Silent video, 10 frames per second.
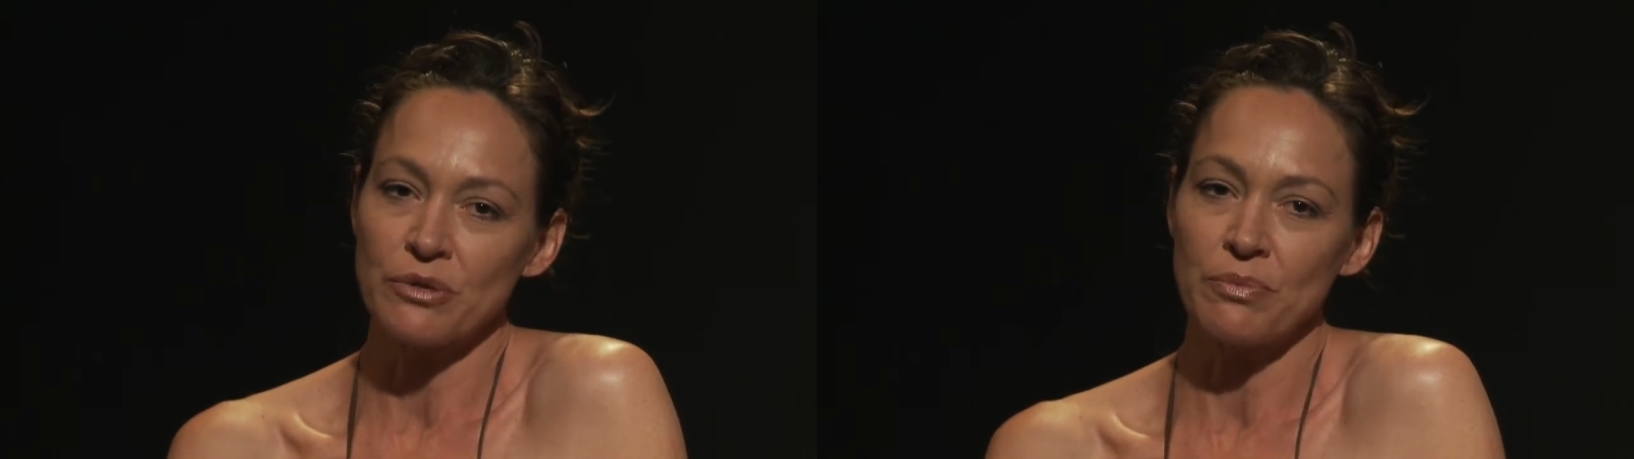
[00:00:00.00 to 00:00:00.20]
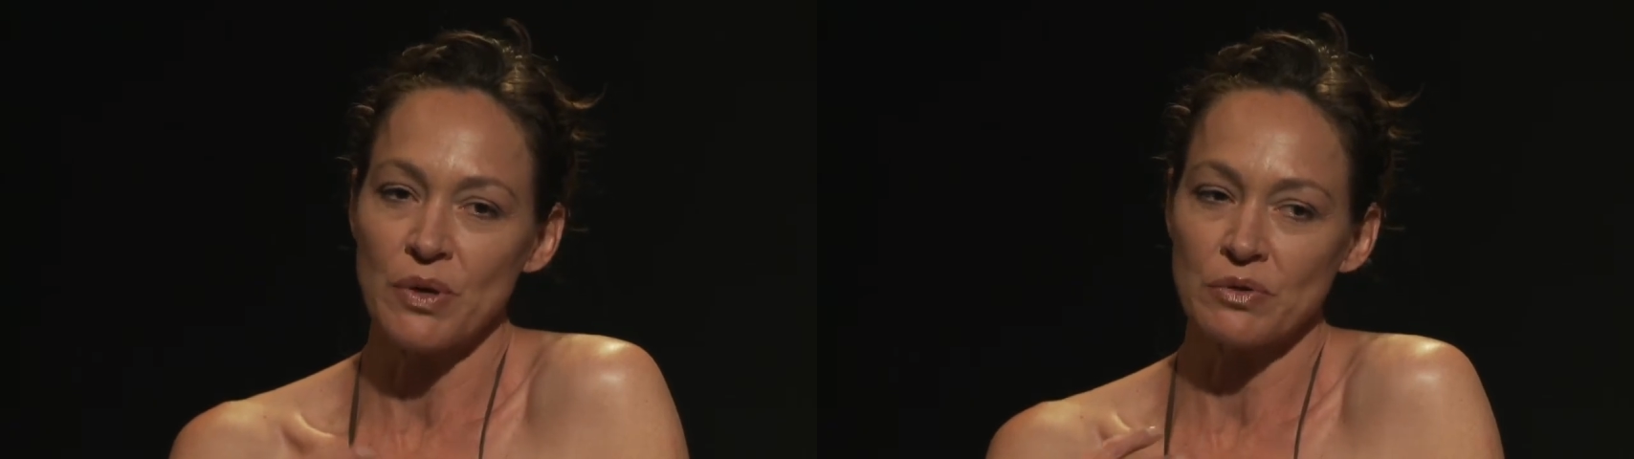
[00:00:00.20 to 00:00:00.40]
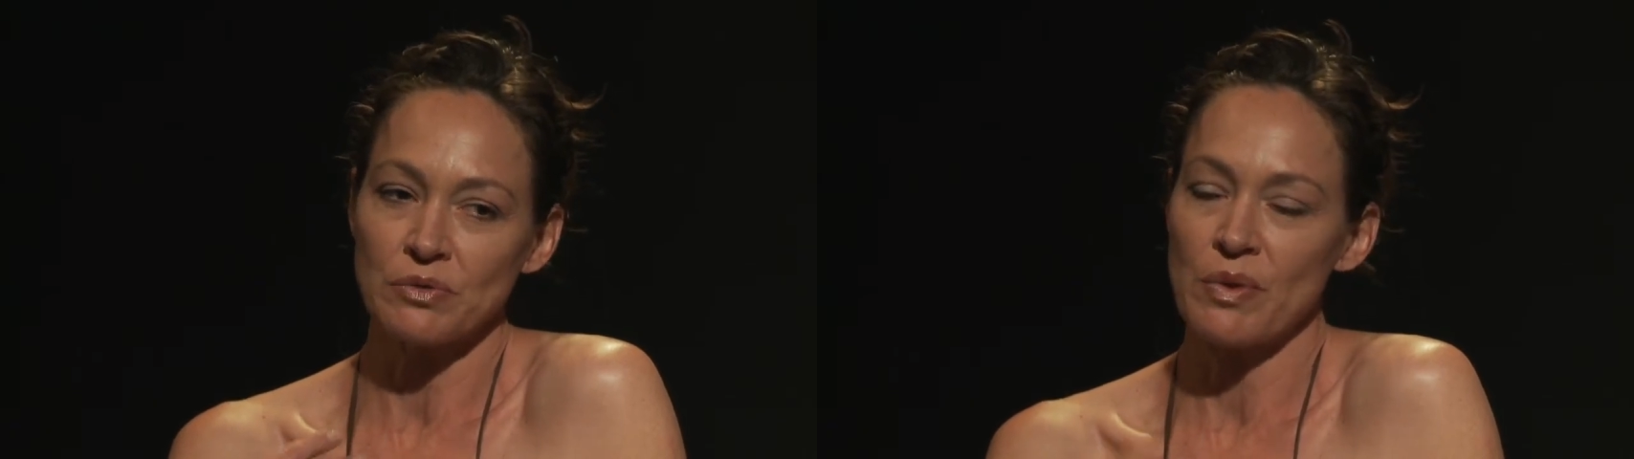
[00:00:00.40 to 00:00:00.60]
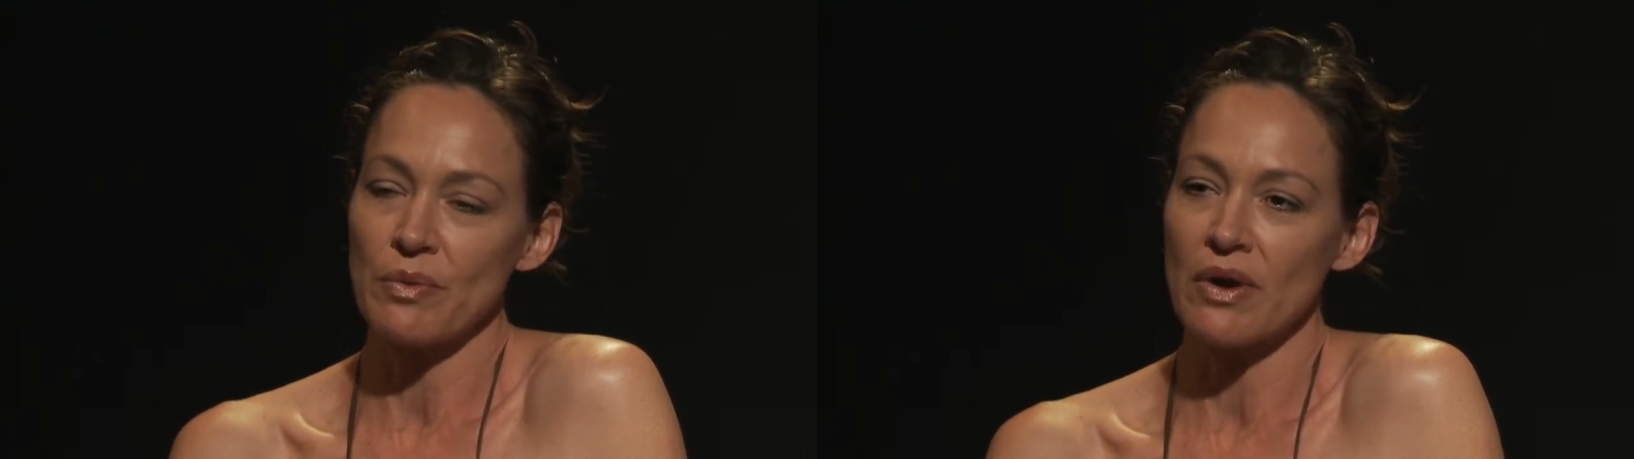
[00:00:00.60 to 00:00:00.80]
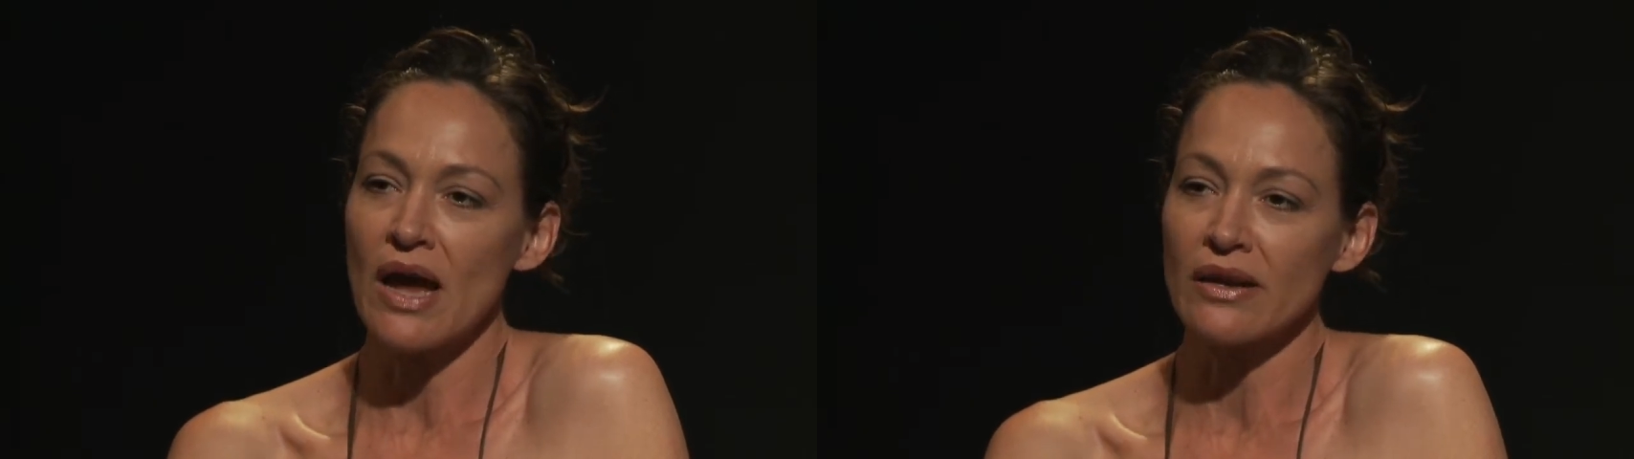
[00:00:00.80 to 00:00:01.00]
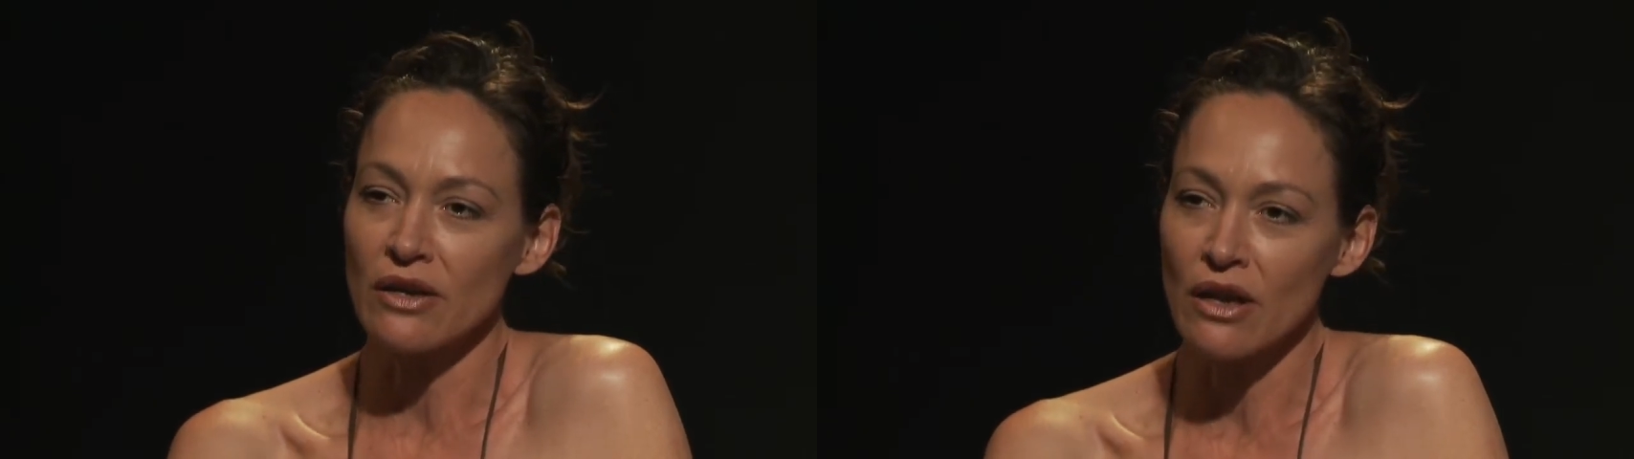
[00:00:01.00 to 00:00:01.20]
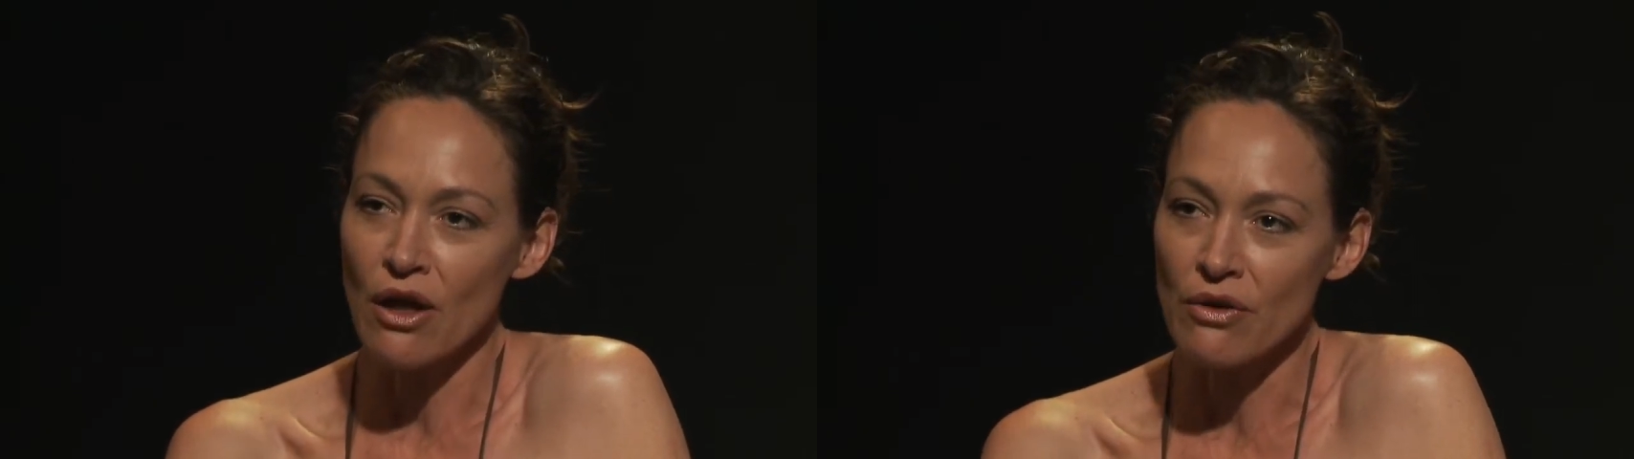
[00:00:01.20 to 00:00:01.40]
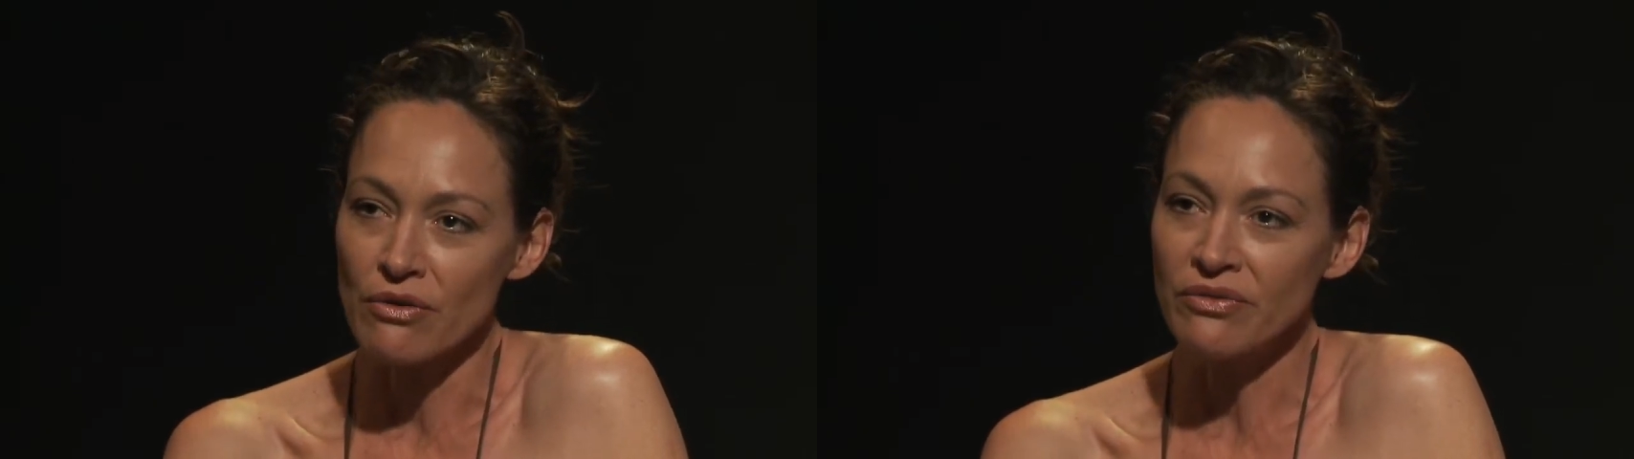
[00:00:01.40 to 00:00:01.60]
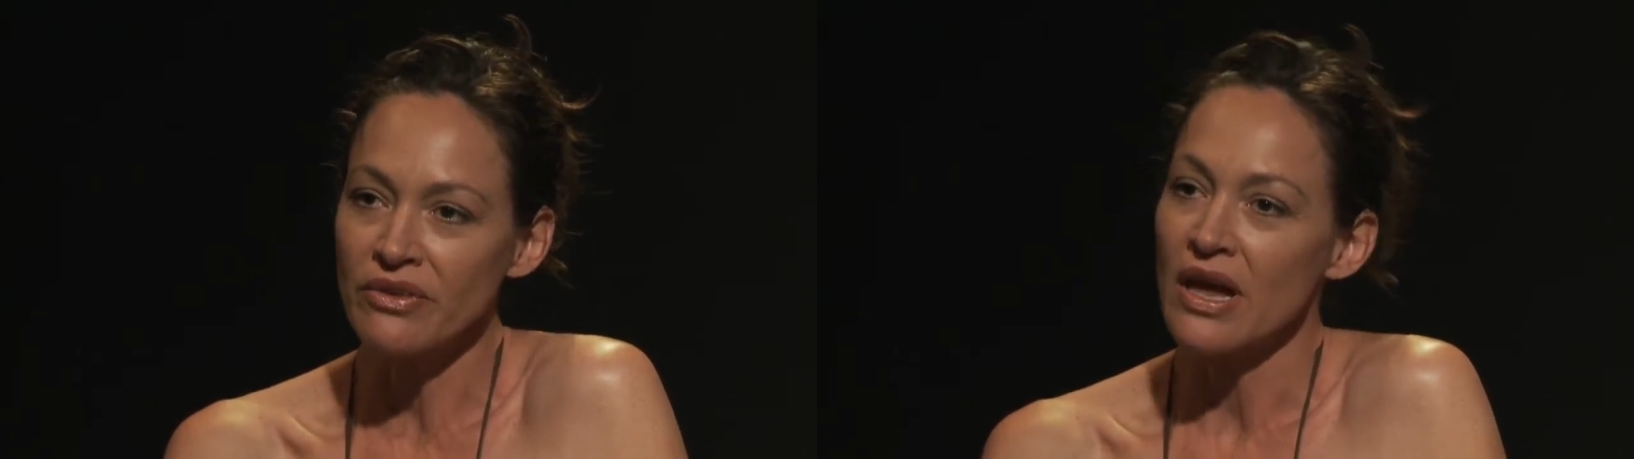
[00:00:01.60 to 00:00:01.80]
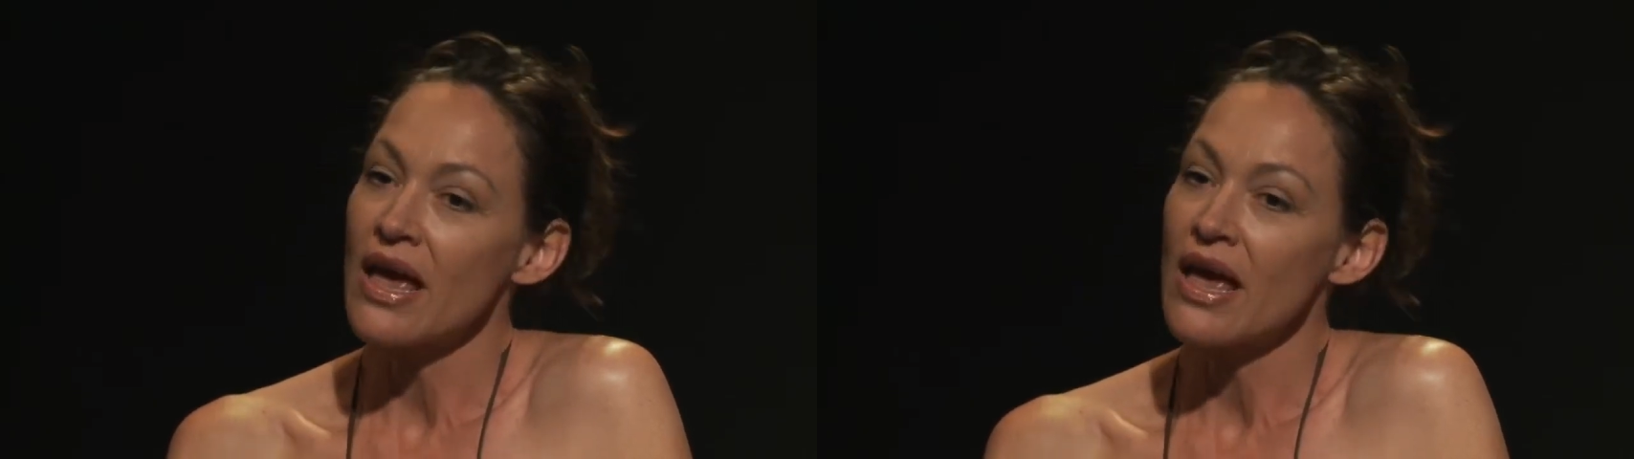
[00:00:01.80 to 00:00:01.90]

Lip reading: because we were unclothed